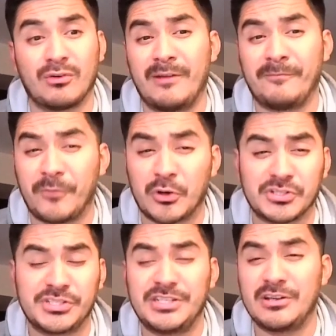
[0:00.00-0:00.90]
or on yeah.
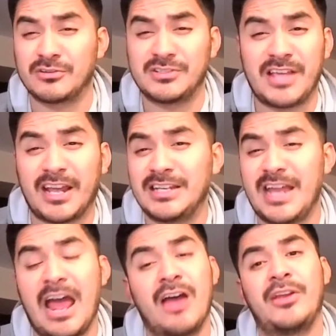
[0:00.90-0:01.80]
first or
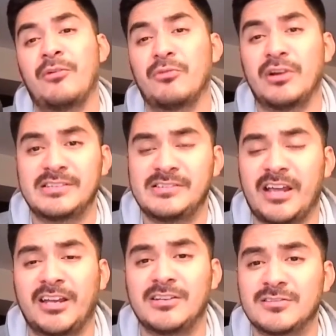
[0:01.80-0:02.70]
second down now we're at
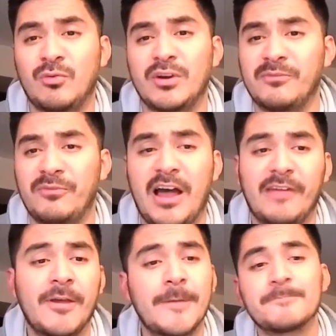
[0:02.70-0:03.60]
second and 25